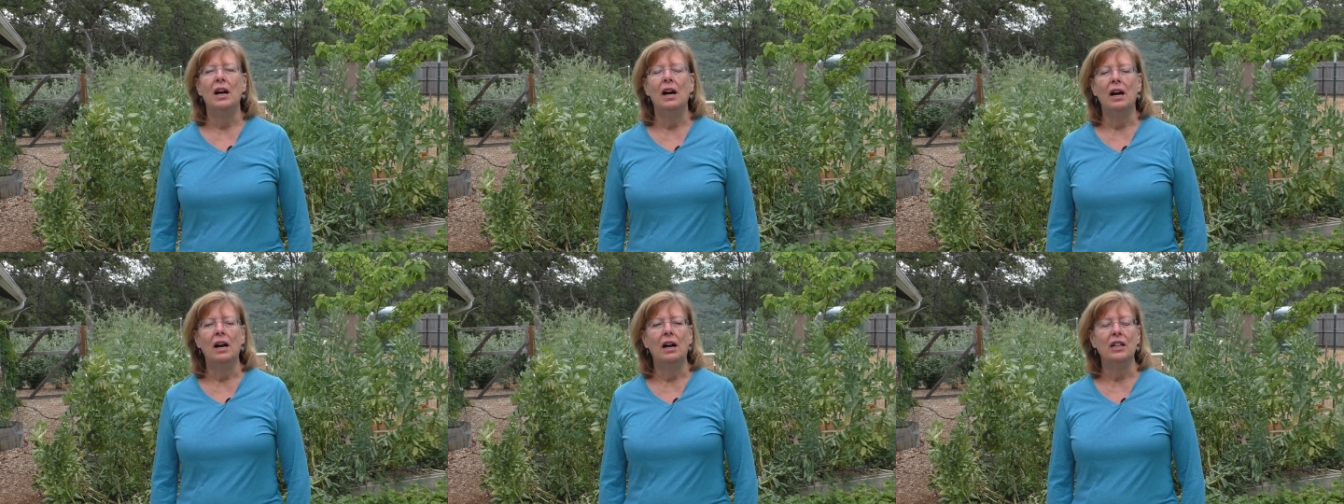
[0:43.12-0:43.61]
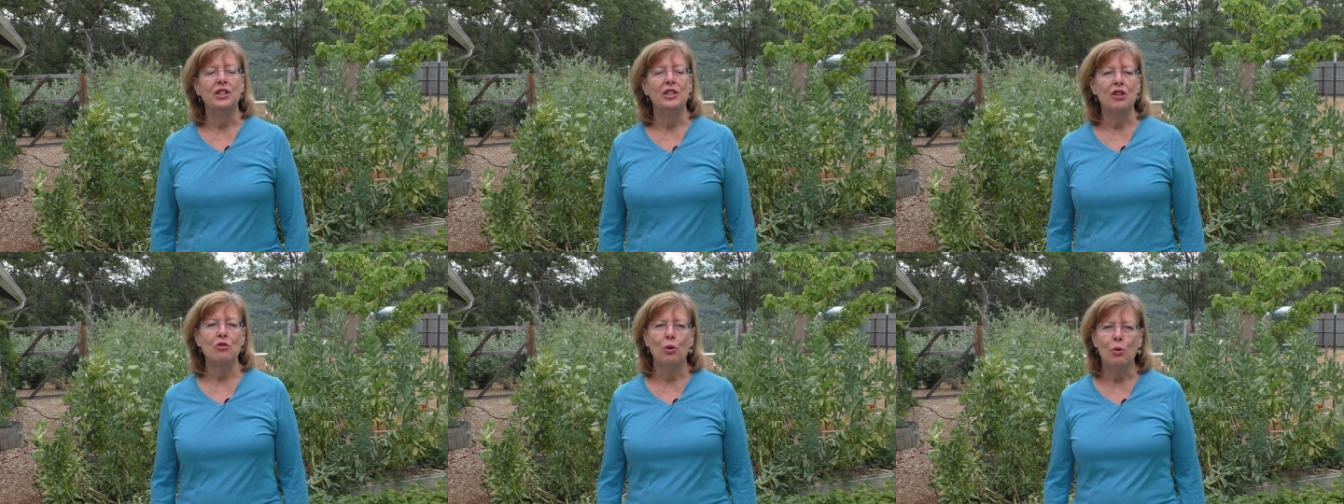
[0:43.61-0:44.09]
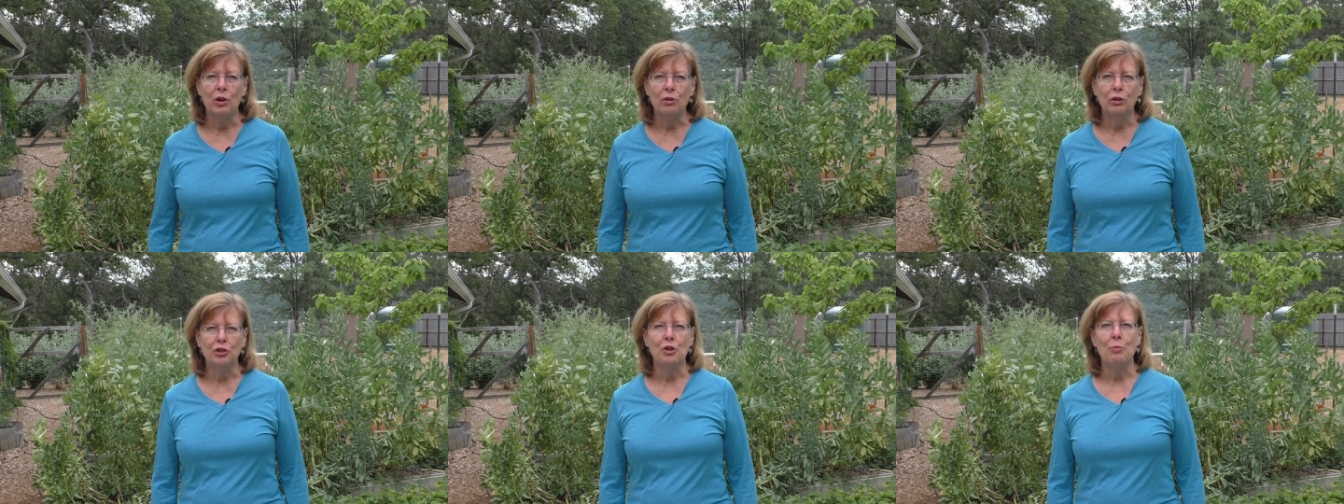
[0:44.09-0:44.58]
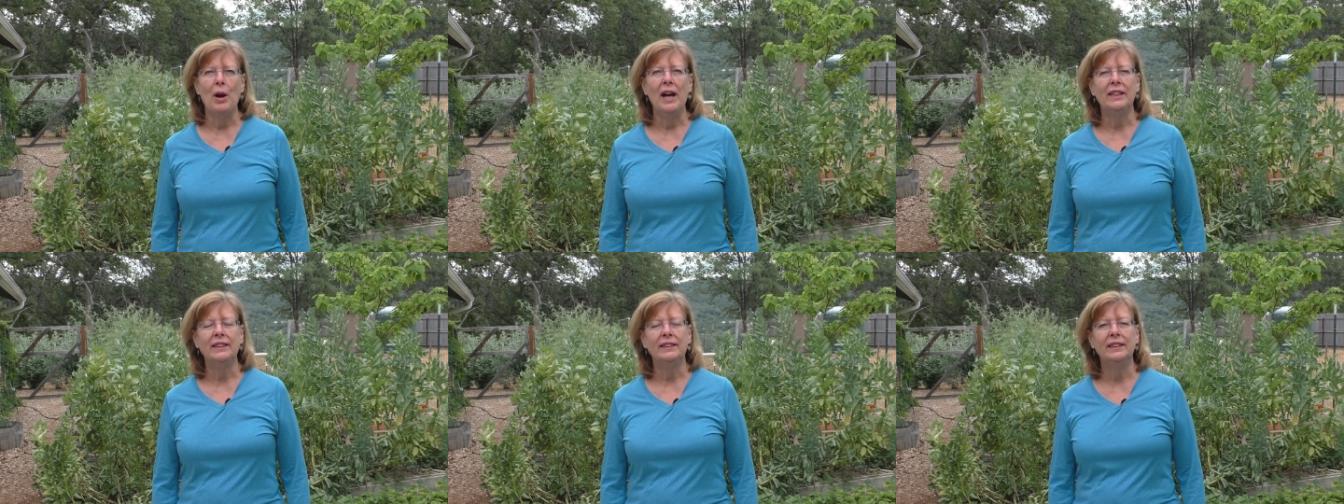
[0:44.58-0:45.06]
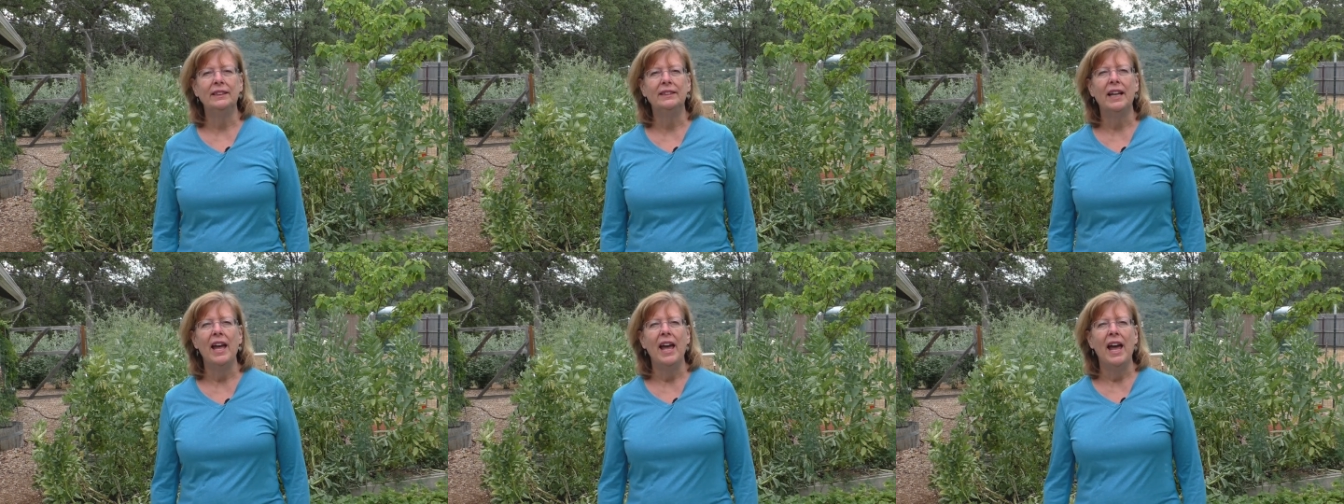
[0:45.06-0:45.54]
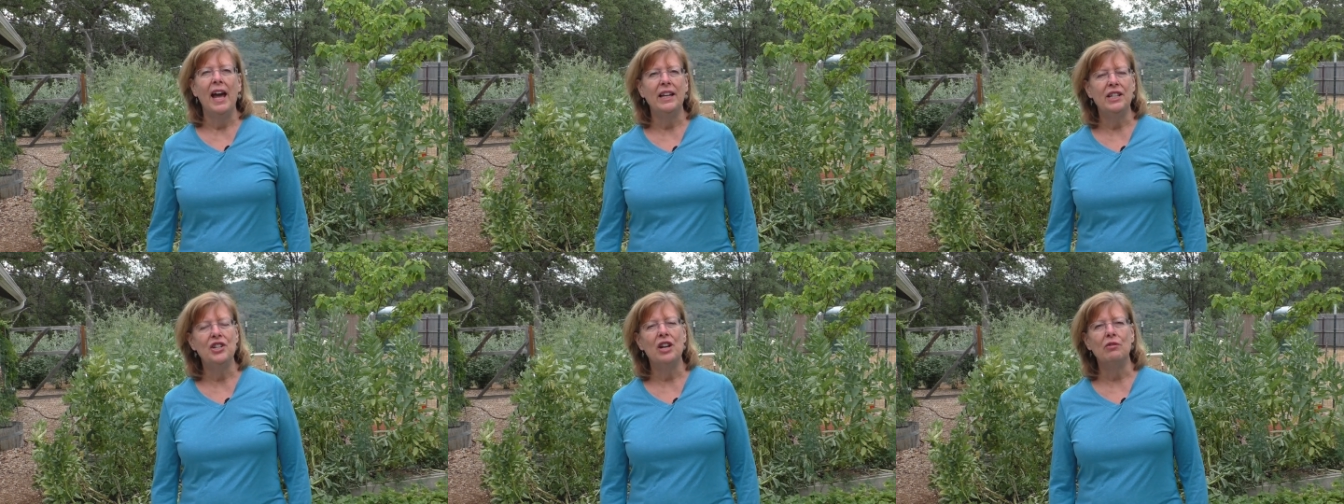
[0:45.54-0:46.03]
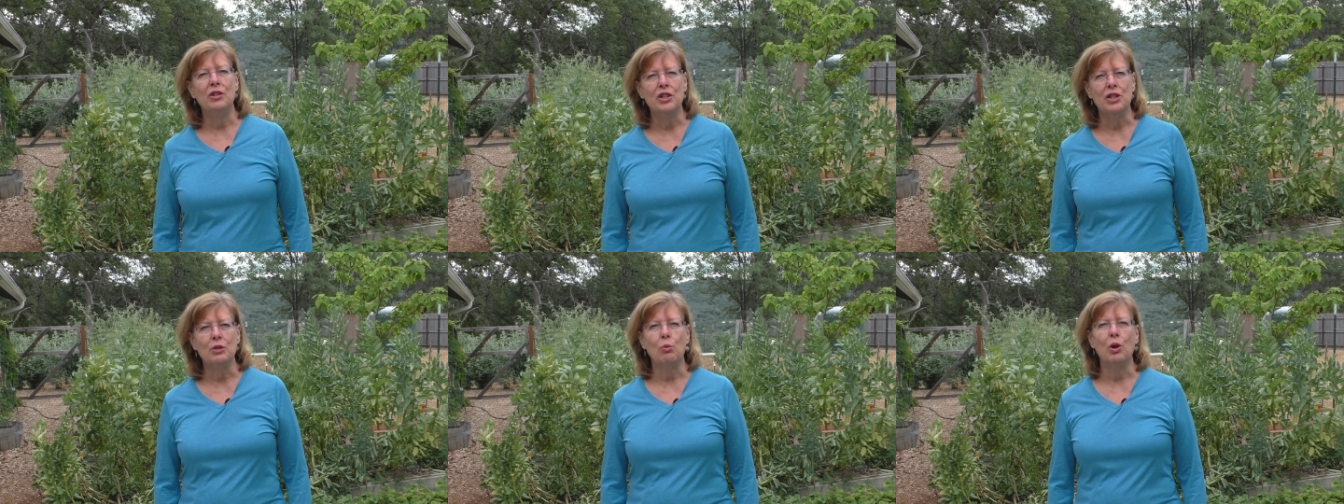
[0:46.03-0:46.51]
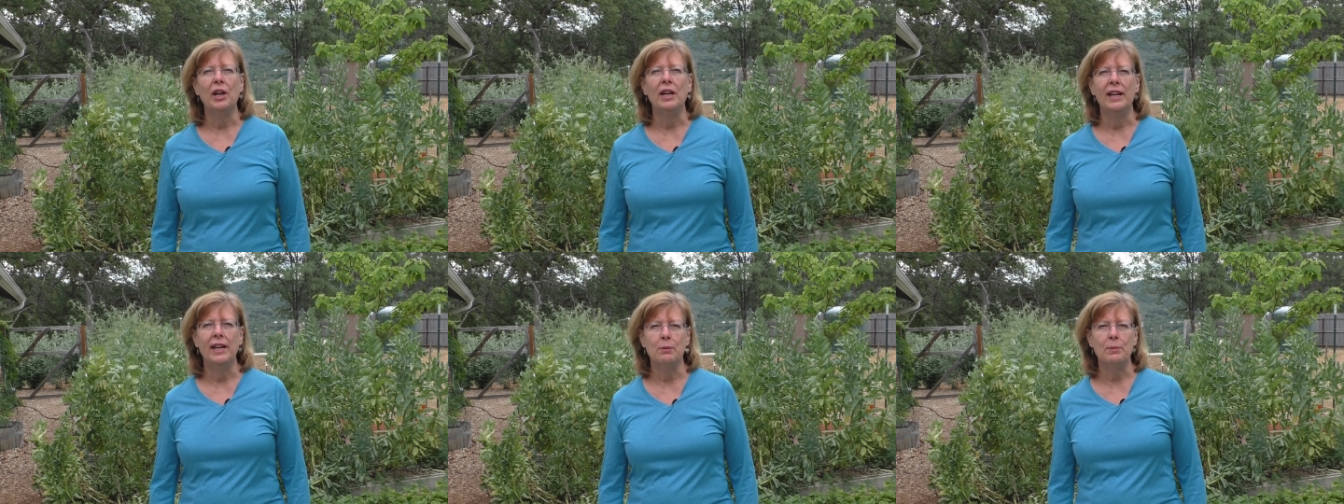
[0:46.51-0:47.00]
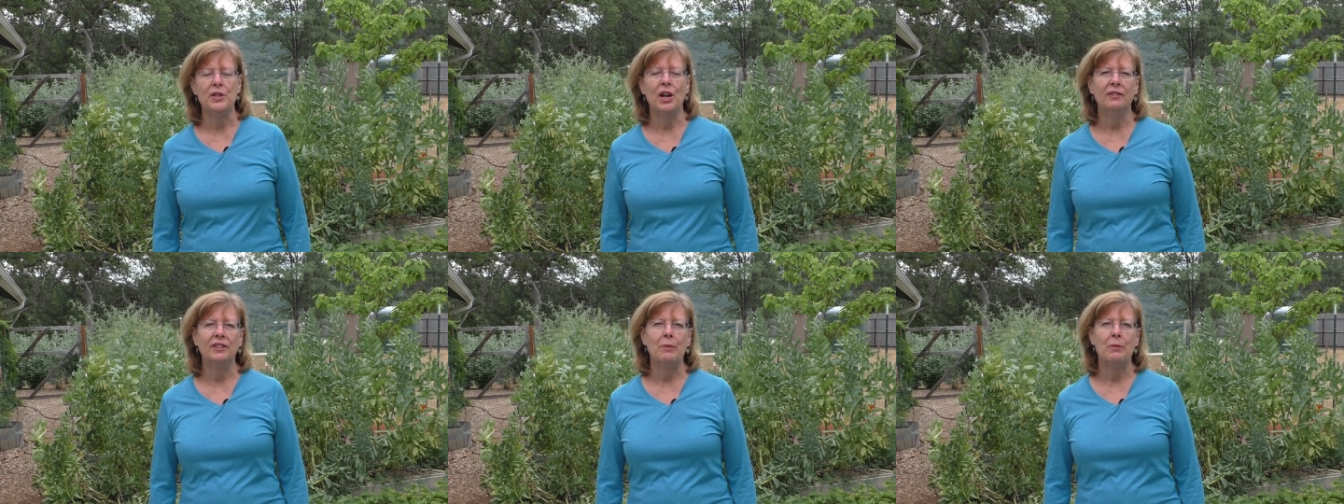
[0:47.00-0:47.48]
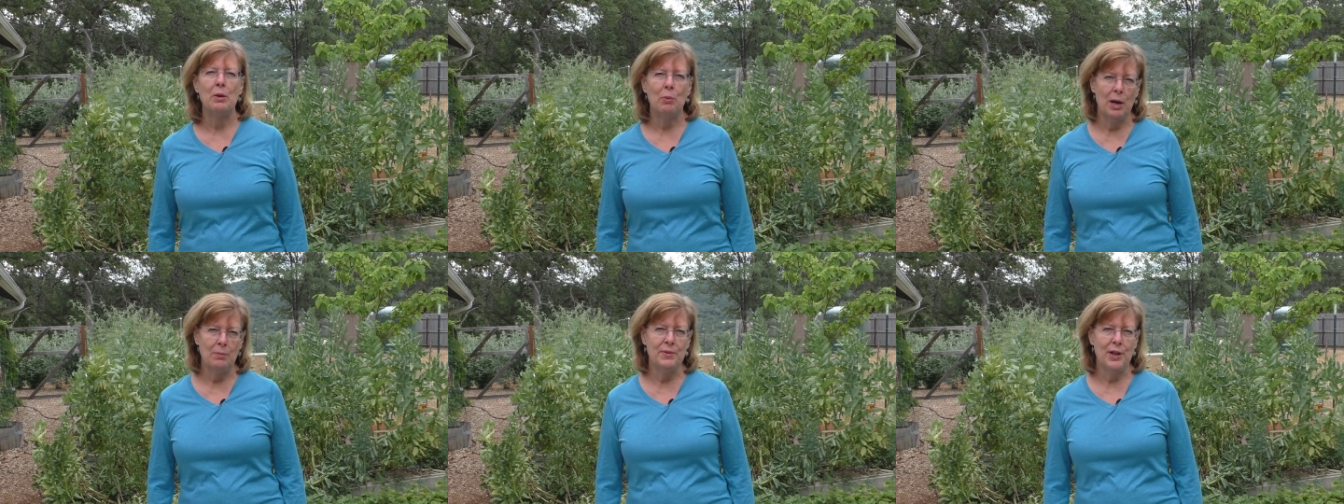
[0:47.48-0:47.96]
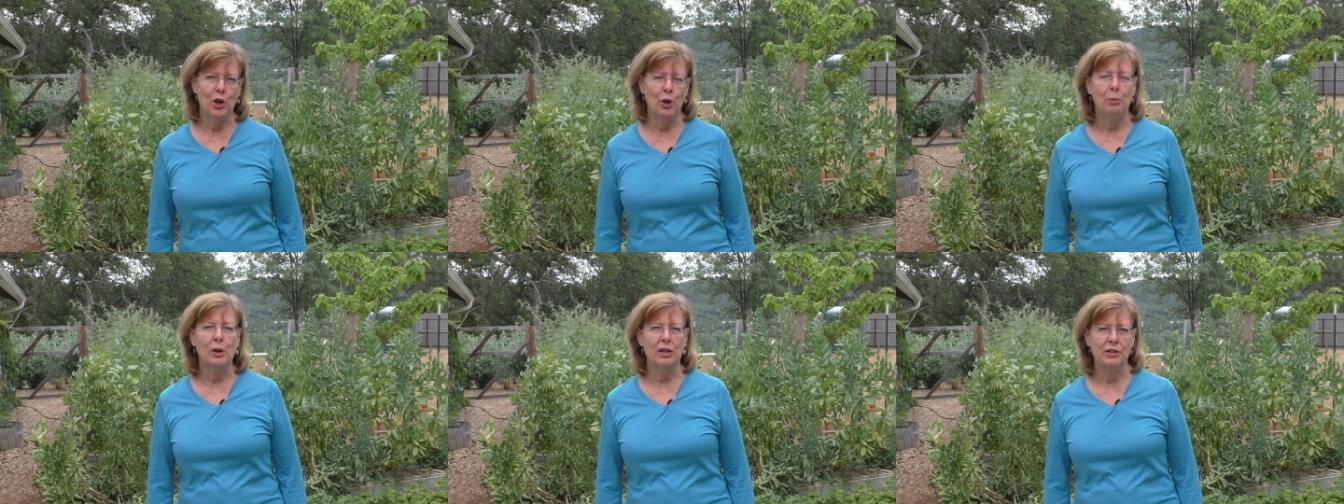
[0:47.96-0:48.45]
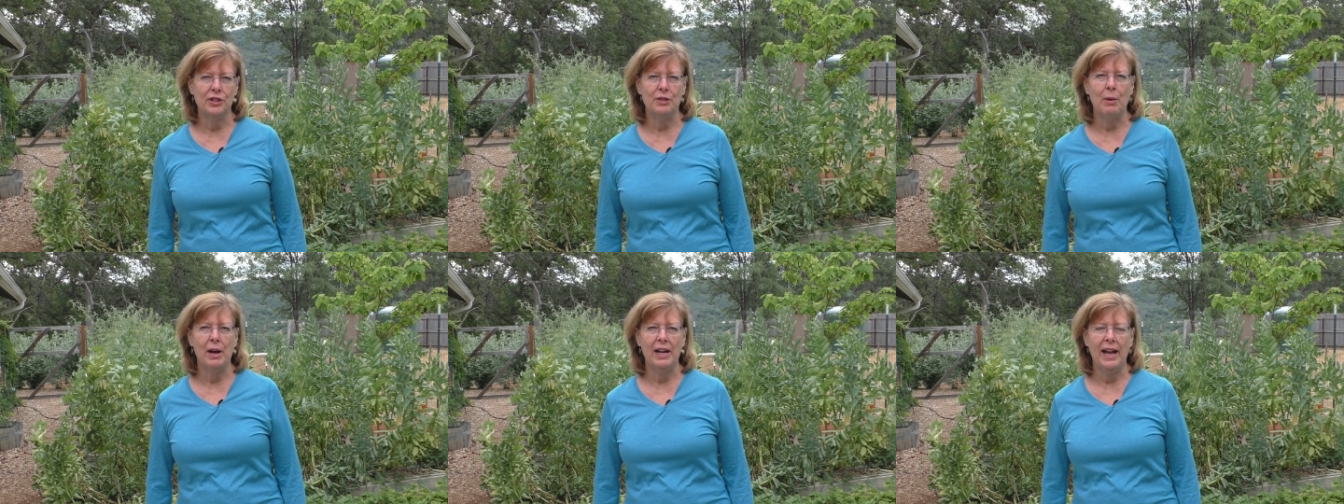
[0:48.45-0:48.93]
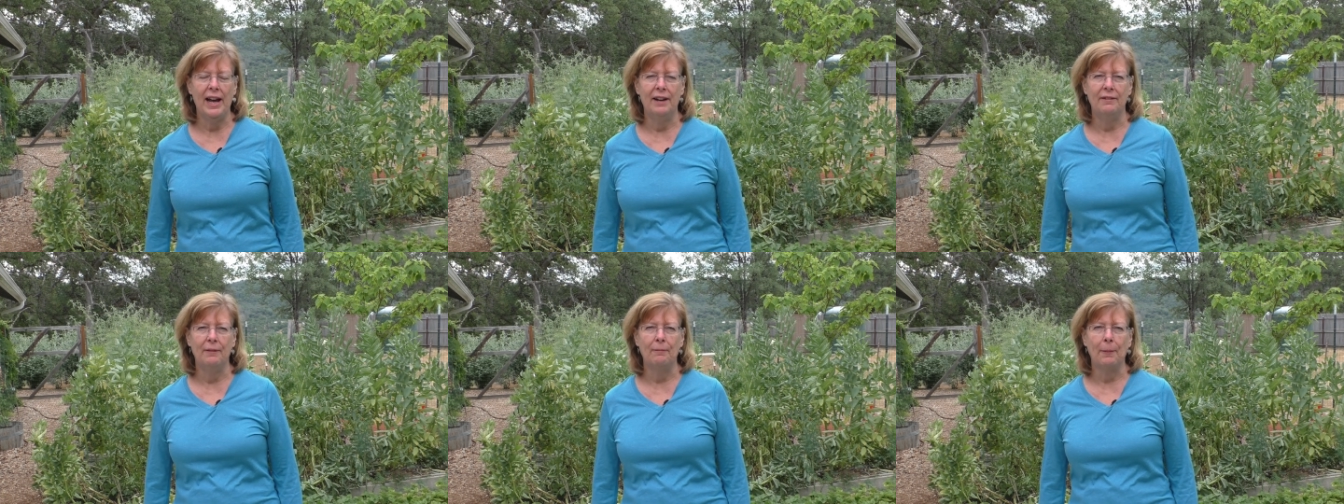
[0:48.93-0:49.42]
on general horticulture practices, and in general just working to help solve some of the problems that home gardeners might have.